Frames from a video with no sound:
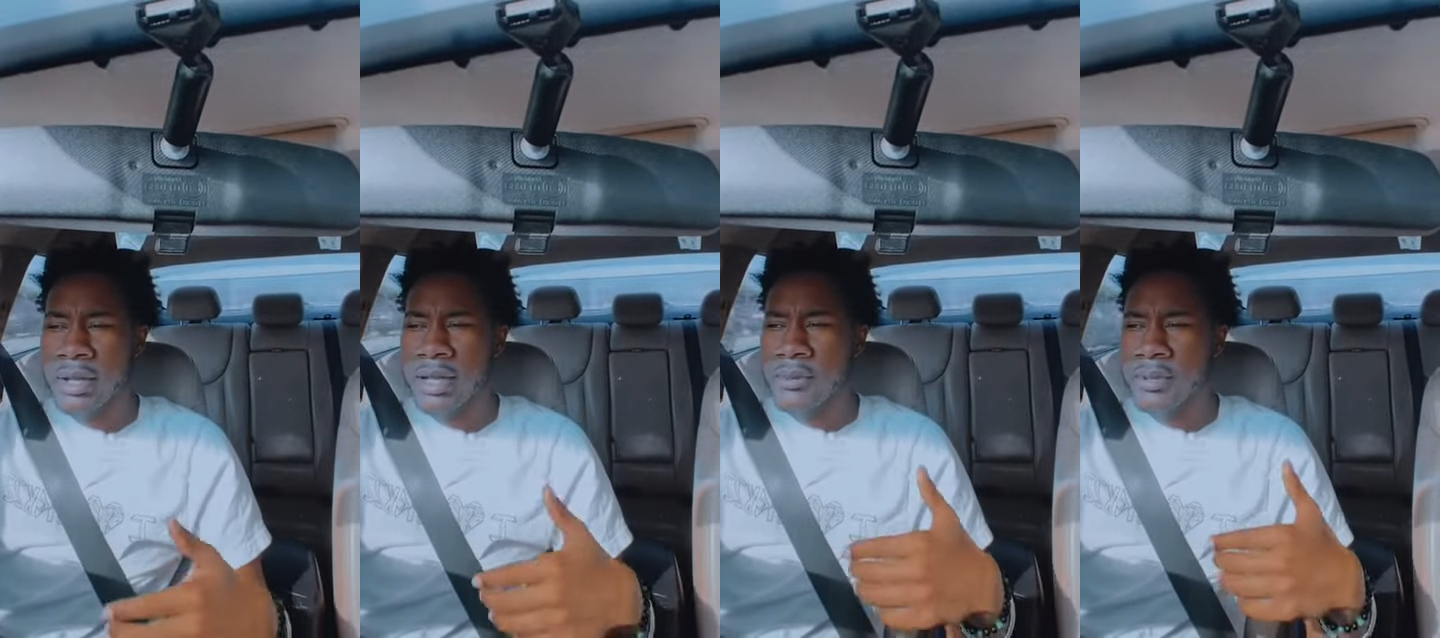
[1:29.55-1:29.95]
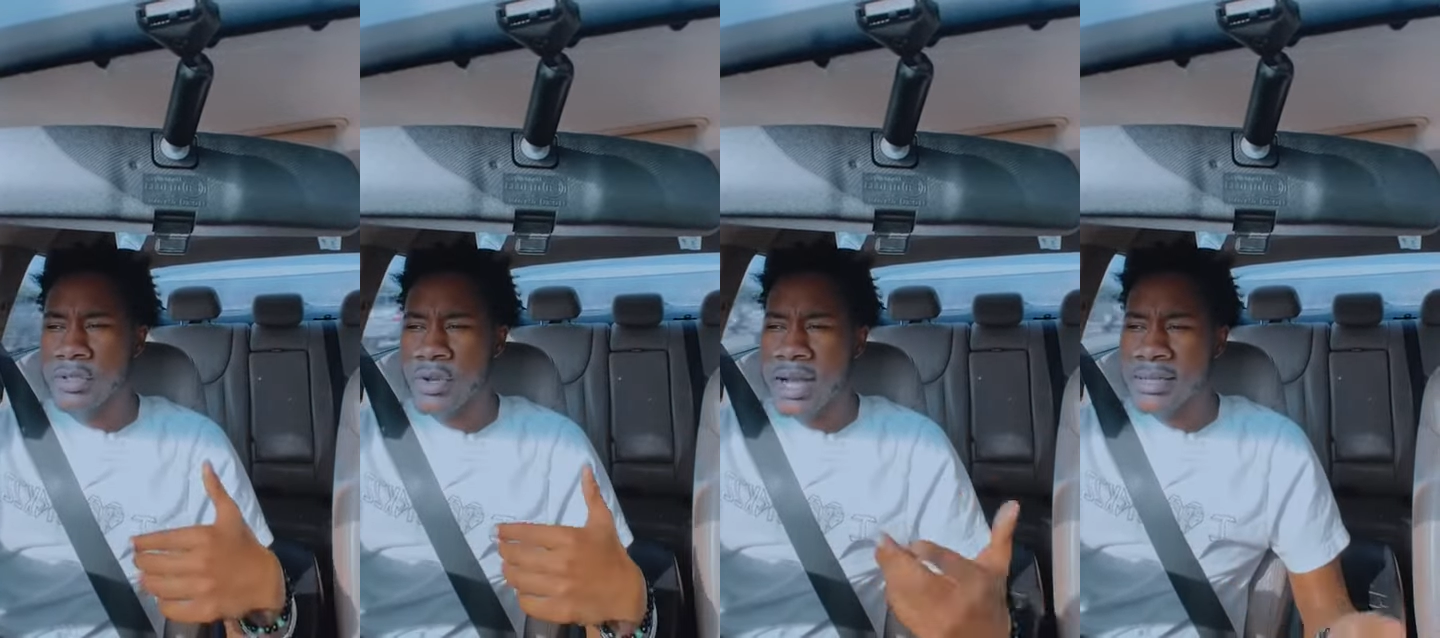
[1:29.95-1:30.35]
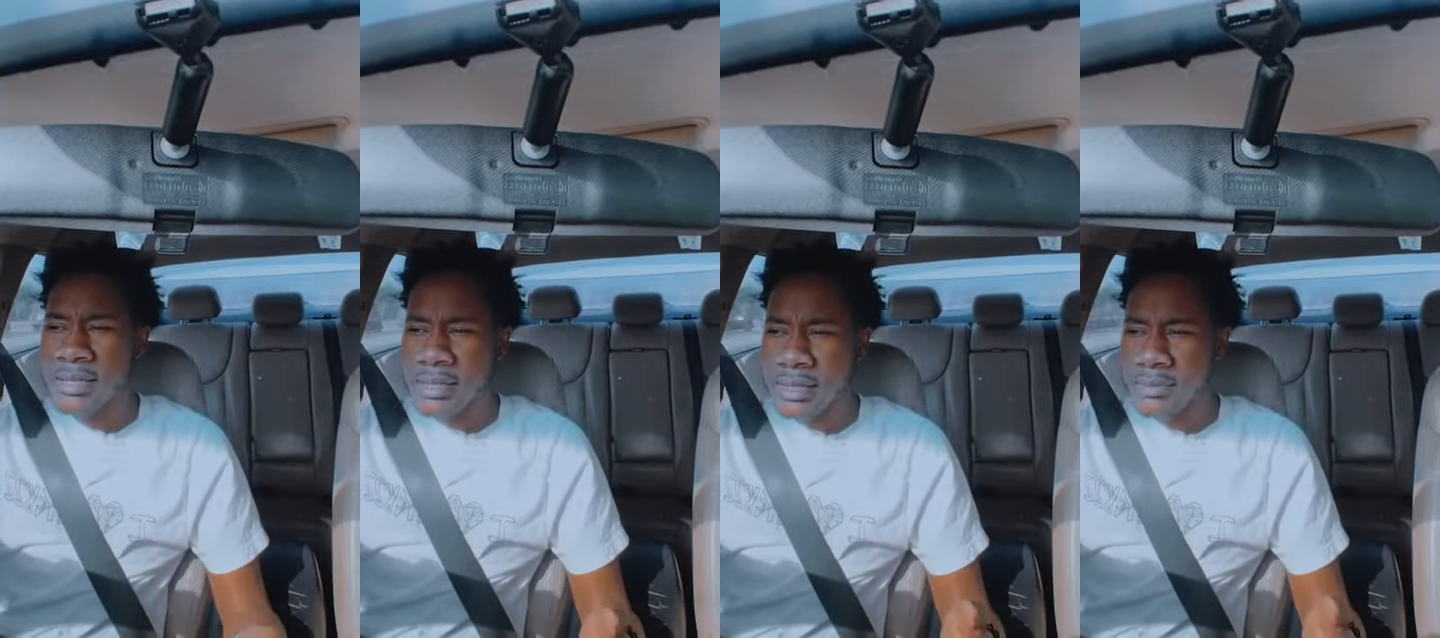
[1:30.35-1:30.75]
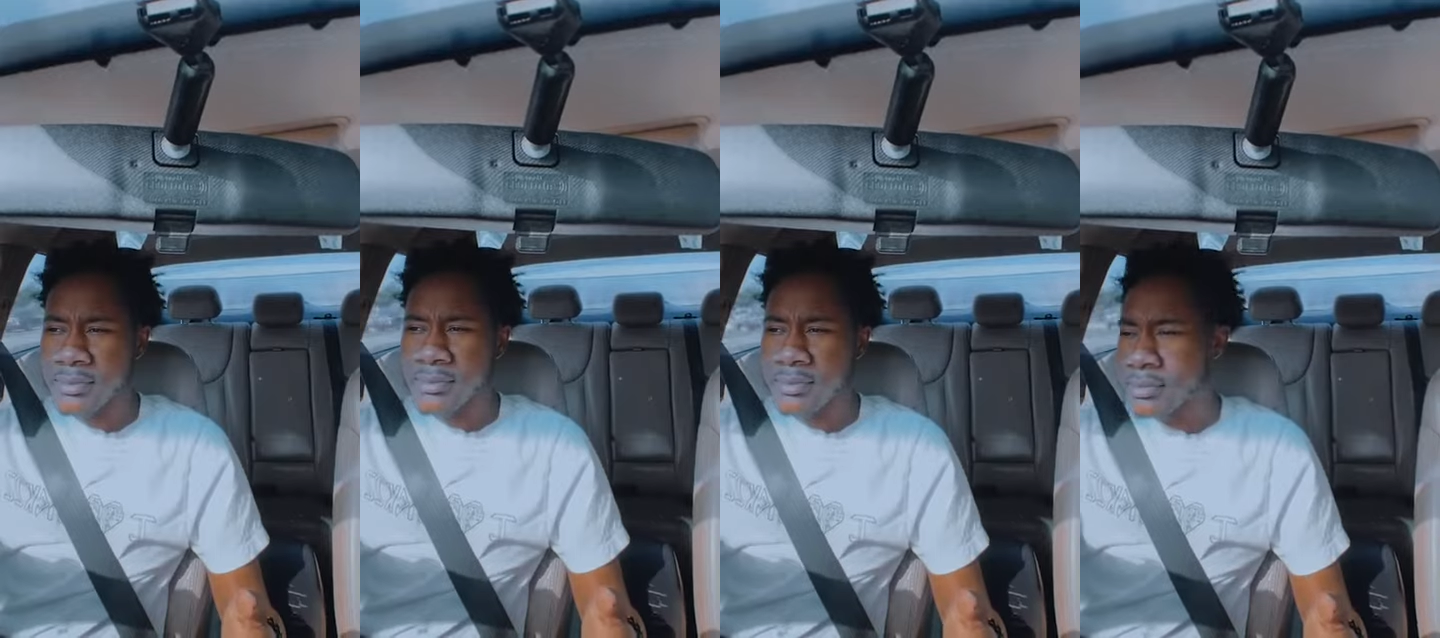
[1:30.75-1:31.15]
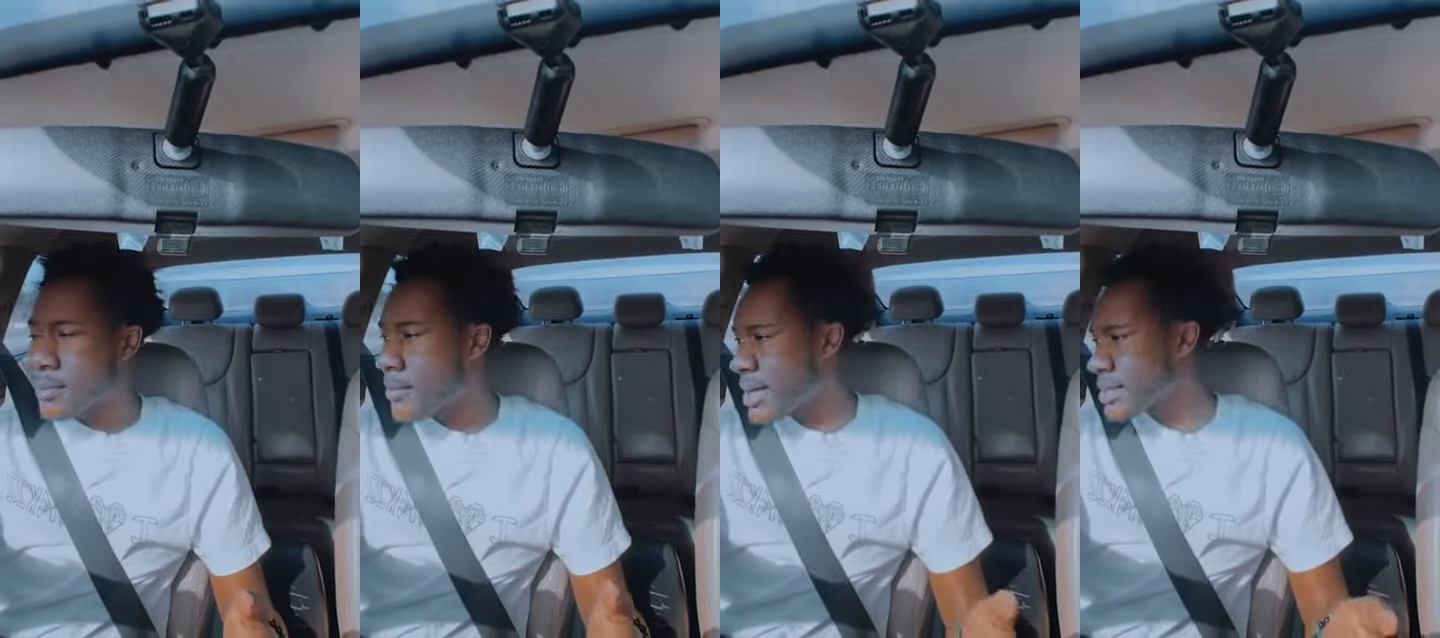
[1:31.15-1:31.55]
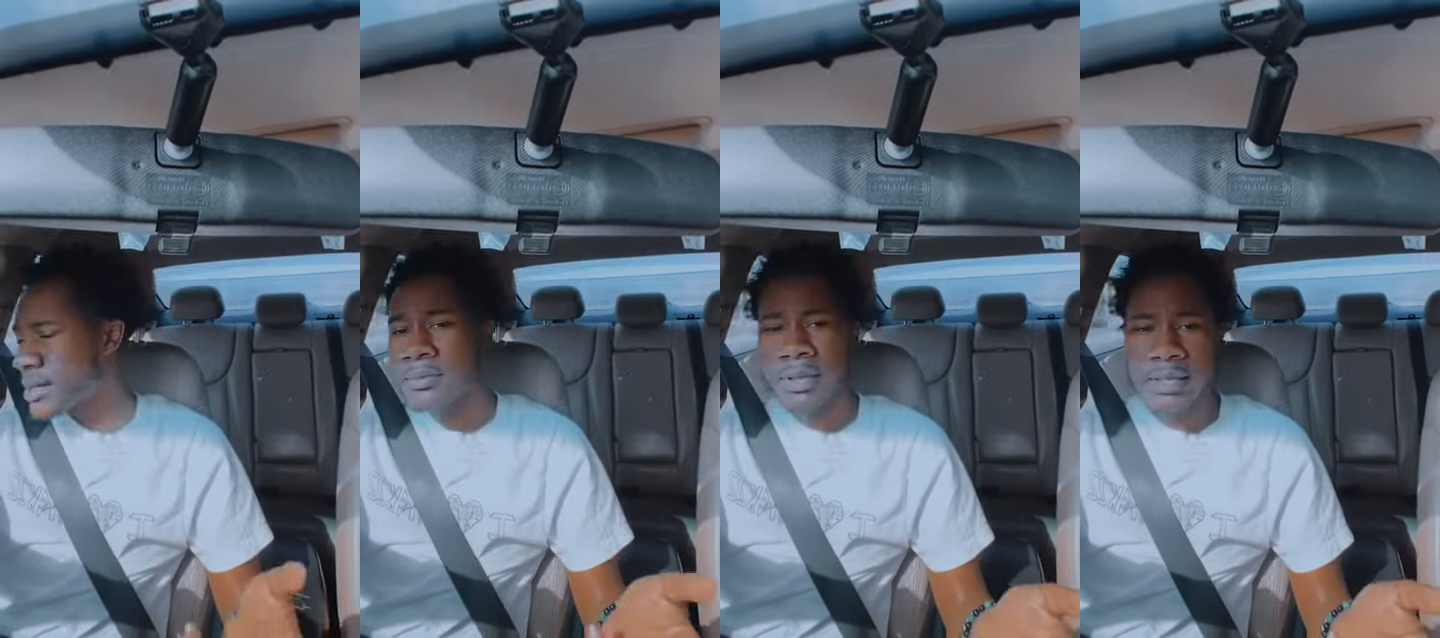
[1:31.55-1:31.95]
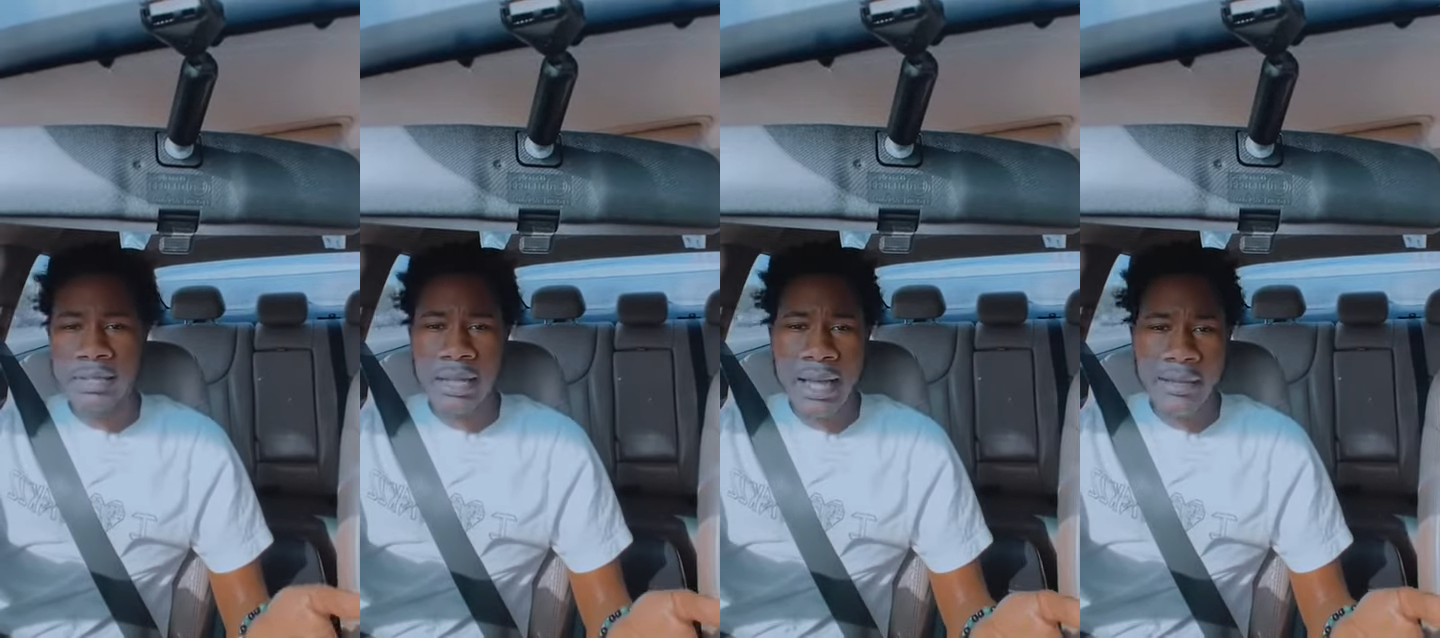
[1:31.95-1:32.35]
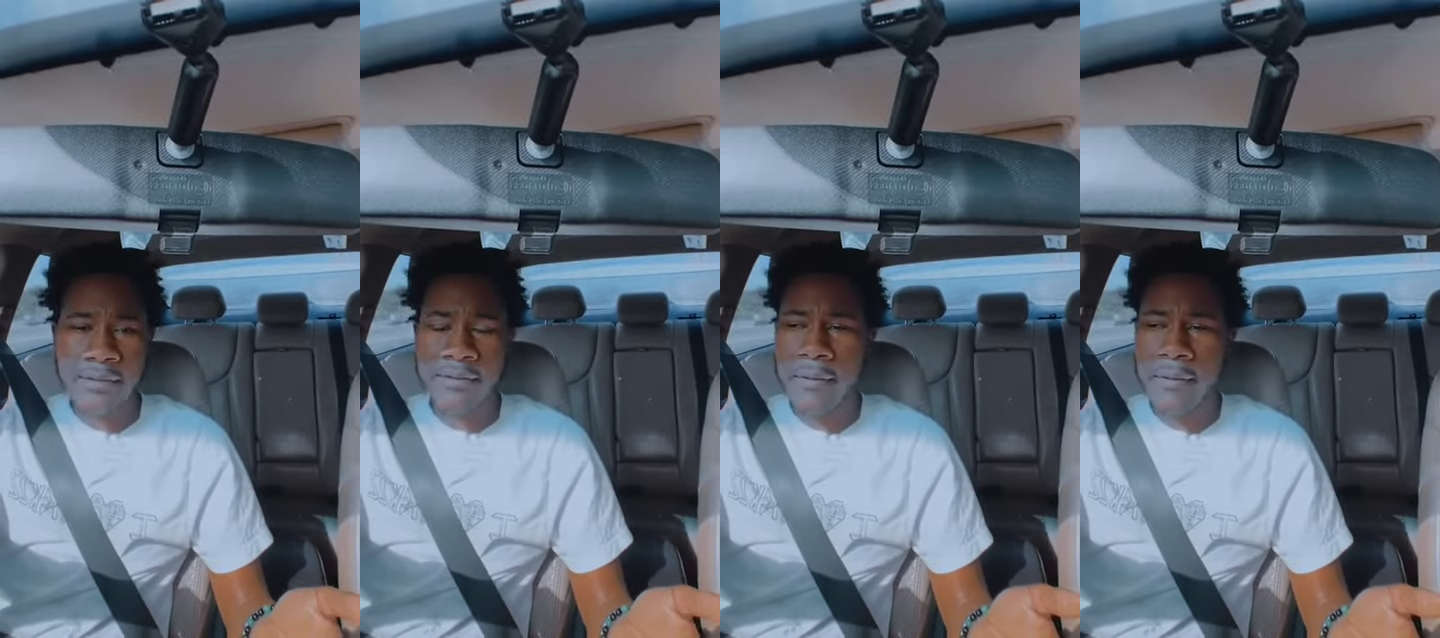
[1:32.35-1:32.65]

he can drastically mess up his life,